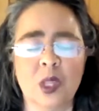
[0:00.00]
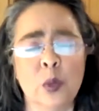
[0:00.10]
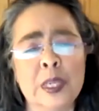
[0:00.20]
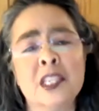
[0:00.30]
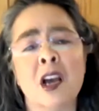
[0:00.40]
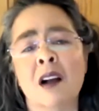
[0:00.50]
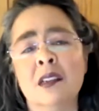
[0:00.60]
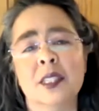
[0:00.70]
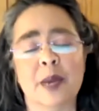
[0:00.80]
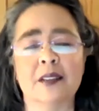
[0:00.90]
we
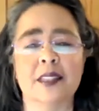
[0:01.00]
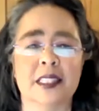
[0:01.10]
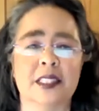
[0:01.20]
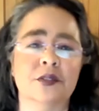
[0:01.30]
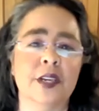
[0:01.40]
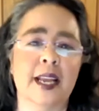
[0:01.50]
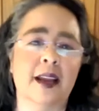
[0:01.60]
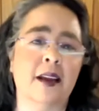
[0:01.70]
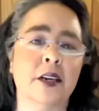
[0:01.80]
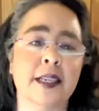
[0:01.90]
talked about the different
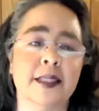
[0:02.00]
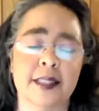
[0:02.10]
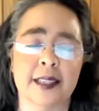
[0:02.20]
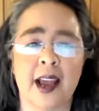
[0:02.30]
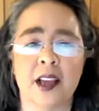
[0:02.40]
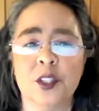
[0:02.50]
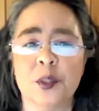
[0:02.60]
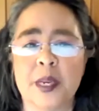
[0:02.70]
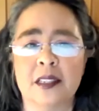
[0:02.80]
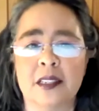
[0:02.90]
areas and
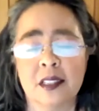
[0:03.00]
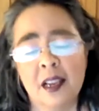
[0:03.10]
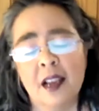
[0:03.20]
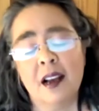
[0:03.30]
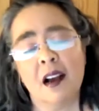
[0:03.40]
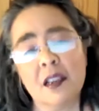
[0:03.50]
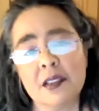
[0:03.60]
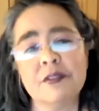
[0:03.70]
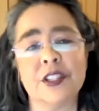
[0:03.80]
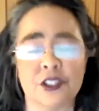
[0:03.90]
aspects
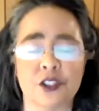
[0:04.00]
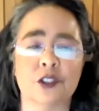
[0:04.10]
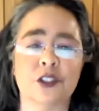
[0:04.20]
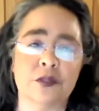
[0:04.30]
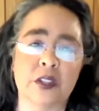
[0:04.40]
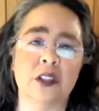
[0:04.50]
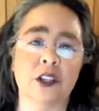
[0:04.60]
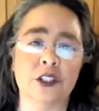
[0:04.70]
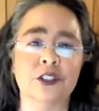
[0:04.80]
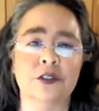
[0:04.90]
of the Church of the
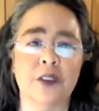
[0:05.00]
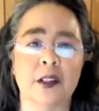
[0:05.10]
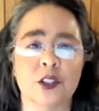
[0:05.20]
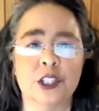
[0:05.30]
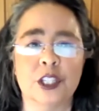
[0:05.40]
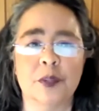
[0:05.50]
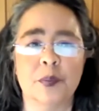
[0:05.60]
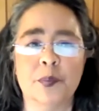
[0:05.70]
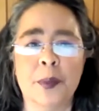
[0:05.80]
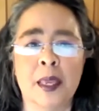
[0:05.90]
Larger Fellowship.
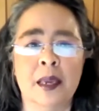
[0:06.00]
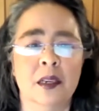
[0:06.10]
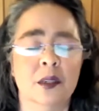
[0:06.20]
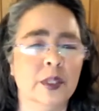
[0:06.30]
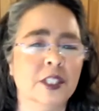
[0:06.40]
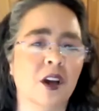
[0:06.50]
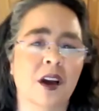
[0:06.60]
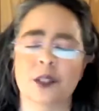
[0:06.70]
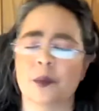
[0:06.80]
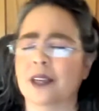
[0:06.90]
We
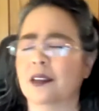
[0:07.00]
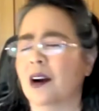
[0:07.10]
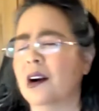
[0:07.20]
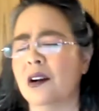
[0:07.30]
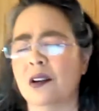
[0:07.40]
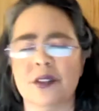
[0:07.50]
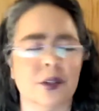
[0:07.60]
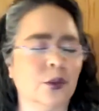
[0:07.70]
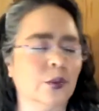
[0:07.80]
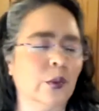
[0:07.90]
talked about all
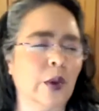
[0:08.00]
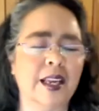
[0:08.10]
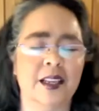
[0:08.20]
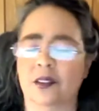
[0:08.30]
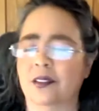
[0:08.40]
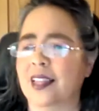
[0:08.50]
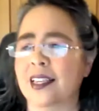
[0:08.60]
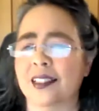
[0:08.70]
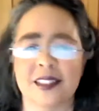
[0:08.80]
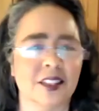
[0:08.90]
the great
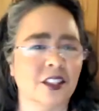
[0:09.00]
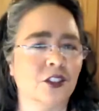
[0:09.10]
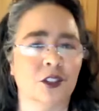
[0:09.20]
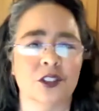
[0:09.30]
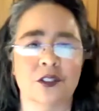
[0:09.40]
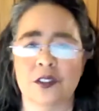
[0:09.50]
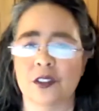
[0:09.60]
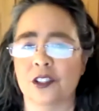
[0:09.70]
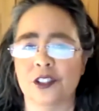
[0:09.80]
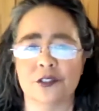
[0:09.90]
things that the Church of the
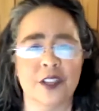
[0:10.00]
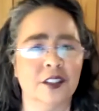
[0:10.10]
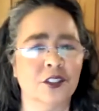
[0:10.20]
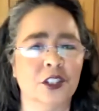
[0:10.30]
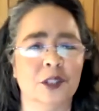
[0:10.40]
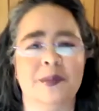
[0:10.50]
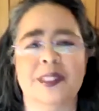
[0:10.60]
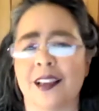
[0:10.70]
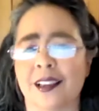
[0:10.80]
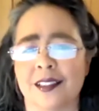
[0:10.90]
Larger Fellowship
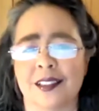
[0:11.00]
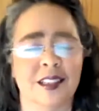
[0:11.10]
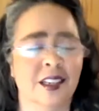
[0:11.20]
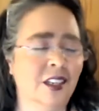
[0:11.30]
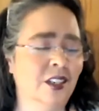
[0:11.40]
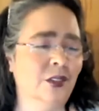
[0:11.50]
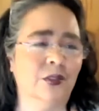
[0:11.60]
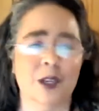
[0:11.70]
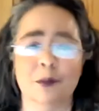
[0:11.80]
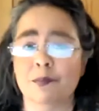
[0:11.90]
does,
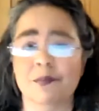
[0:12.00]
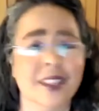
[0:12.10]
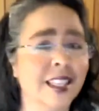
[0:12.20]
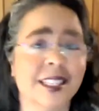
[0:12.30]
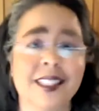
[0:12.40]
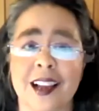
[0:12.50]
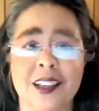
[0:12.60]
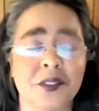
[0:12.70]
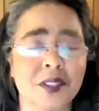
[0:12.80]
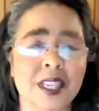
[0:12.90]
from this
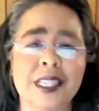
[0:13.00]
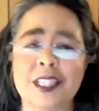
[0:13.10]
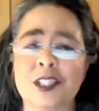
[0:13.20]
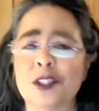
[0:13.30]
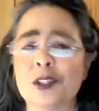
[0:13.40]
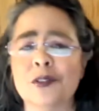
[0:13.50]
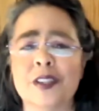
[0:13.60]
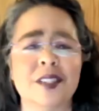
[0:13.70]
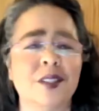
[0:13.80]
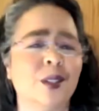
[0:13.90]
kind of Sunday
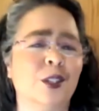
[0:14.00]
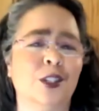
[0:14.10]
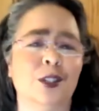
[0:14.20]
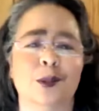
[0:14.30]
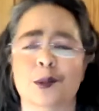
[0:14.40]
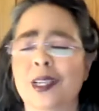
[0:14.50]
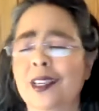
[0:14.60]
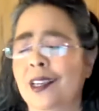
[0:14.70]
service to